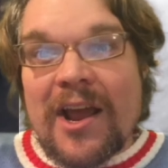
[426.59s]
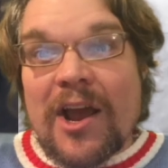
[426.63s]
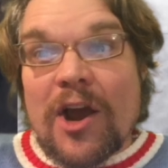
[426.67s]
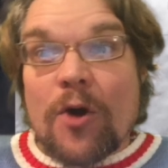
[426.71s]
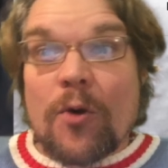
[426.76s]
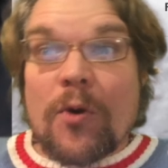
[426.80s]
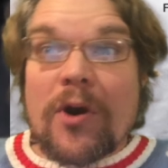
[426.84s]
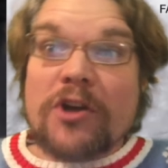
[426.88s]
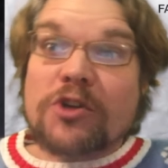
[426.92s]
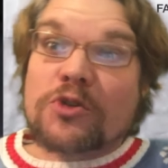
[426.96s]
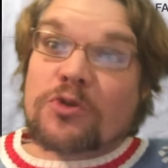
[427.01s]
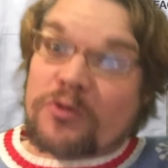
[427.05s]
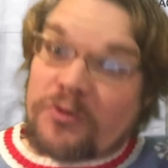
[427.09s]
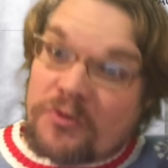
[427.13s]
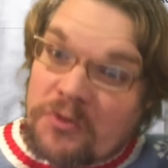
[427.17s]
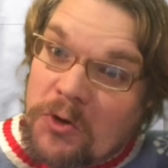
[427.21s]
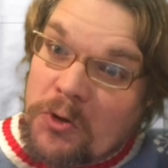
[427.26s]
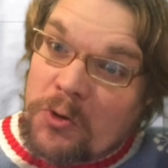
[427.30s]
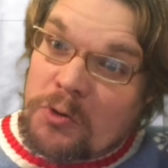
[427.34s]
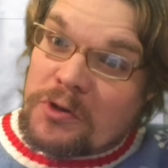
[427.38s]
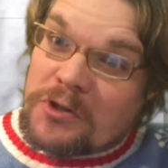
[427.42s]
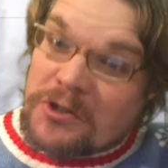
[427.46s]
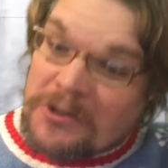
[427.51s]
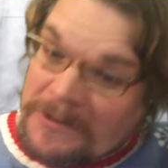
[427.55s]
Whereas
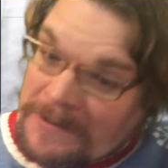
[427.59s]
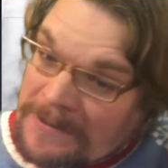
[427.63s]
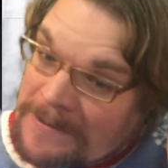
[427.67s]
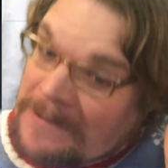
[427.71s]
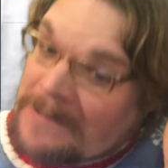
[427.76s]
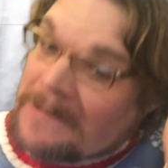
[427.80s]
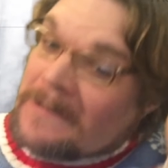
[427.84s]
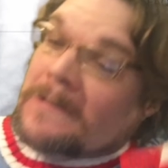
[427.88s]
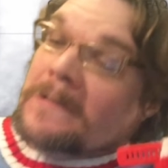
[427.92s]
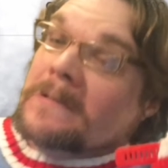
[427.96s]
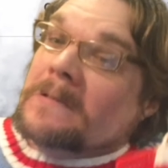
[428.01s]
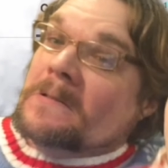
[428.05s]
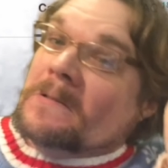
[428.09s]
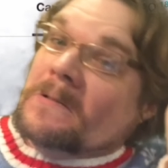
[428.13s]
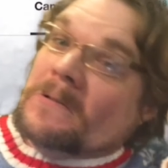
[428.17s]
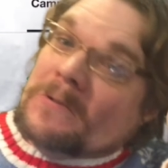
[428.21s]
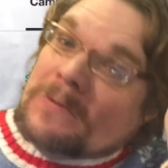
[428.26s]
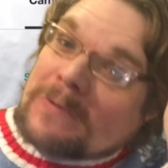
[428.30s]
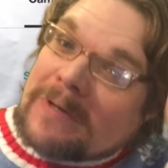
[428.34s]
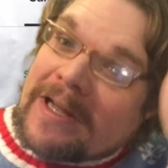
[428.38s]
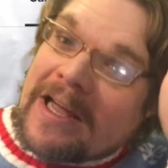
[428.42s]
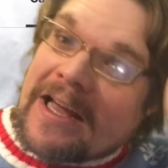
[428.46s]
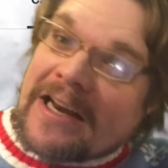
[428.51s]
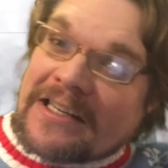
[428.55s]
reviewers,
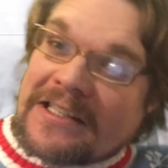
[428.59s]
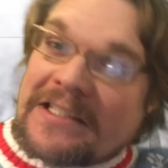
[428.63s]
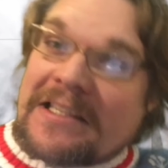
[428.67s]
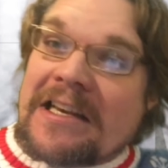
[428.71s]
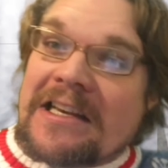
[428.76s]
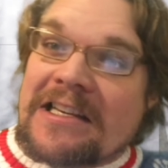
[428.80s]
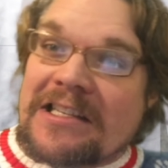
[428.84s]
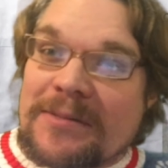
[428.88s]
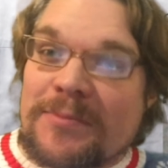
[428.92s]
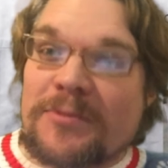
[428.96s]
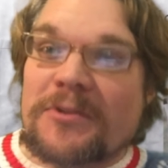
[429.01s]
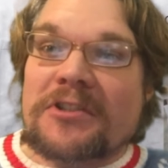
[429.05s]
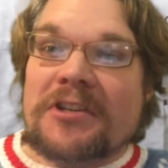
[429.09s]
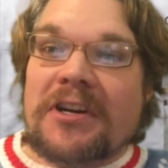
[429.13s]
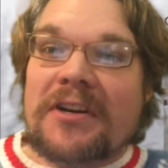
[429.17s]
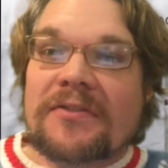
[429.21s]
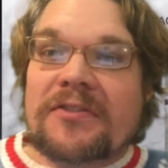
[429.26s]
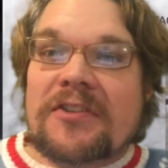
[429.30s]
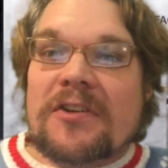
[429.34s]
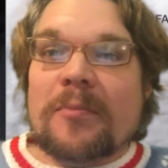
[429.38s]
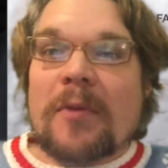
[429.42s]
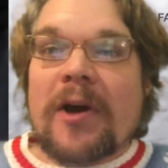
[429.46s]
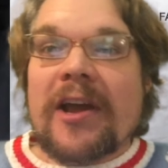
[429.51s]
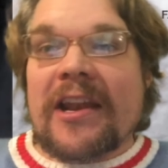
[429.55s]
we got to say some stuff
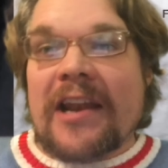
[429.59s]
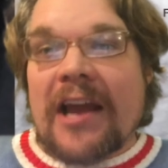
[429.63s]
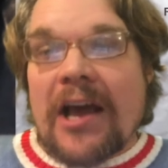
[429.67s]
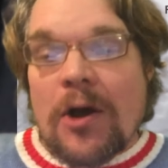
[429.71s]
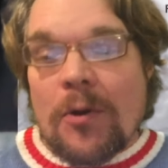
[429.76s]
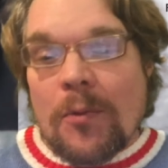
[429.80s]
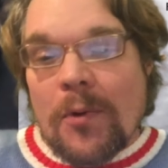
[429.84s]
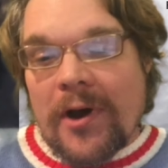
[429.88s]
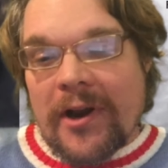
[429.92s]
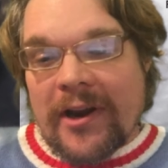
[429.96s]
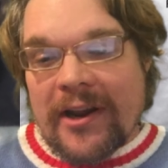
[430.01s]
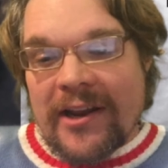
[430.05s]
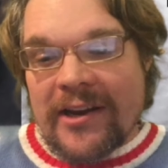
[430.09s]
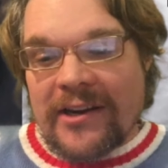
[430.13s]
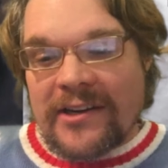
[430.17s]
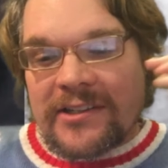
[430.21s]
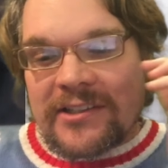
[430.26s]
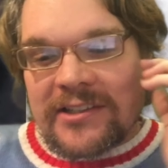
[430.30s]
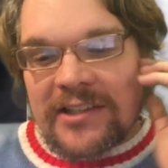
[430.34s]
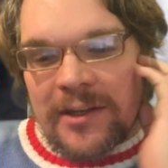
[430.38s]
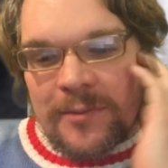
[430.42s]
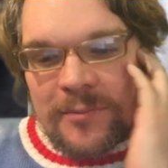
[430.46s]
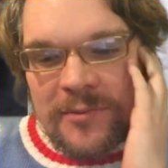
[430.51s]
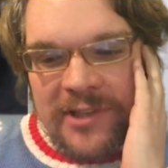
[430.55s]
you might not want to hear
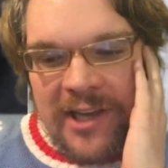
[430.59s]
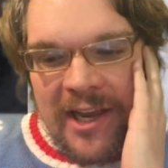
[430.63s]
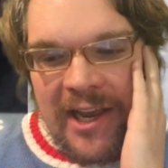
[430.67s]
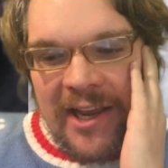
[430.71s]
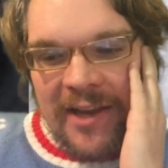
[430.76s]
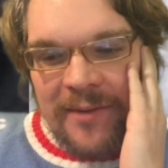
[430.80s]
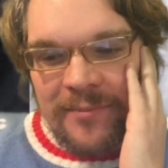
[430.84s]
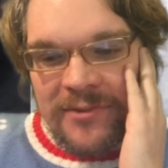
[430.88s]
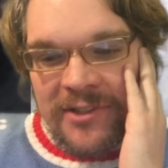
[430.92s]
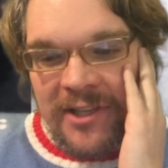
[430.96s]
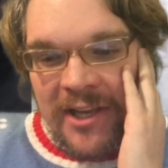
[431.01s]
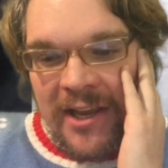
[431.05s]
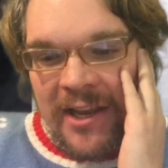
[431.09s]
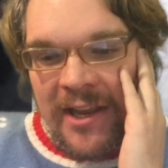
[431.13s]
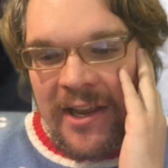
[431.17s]
sometimes.